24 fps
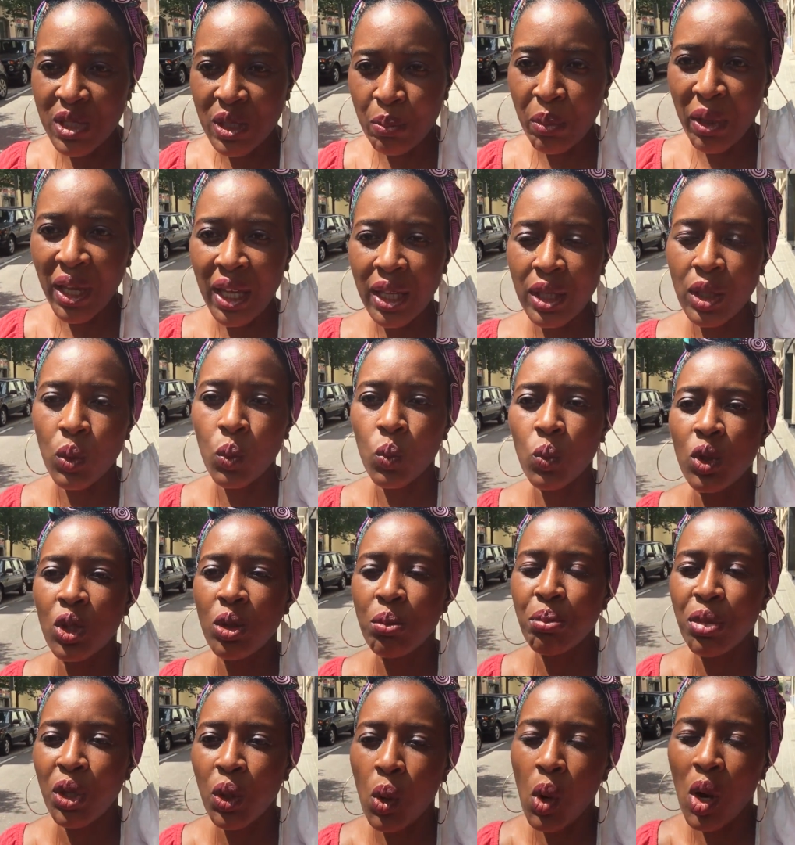Spain
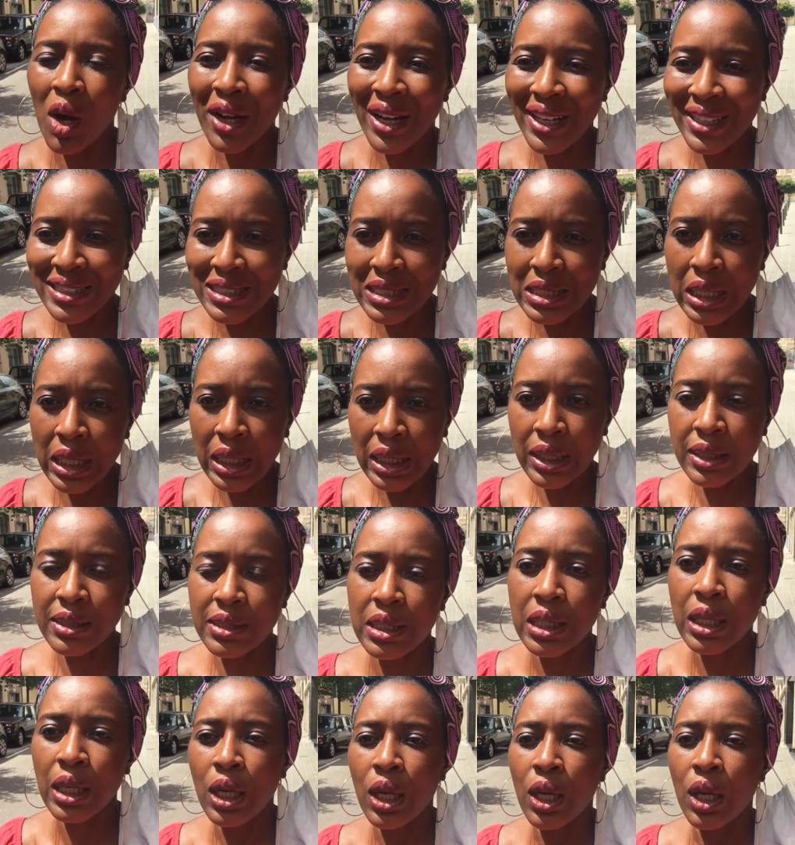will be
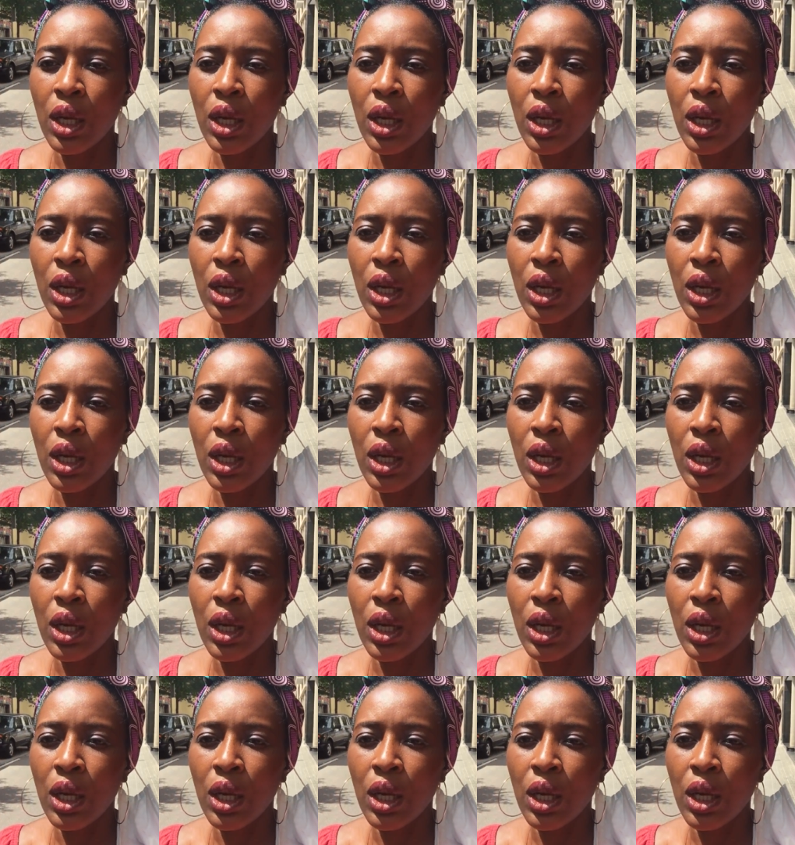quarantined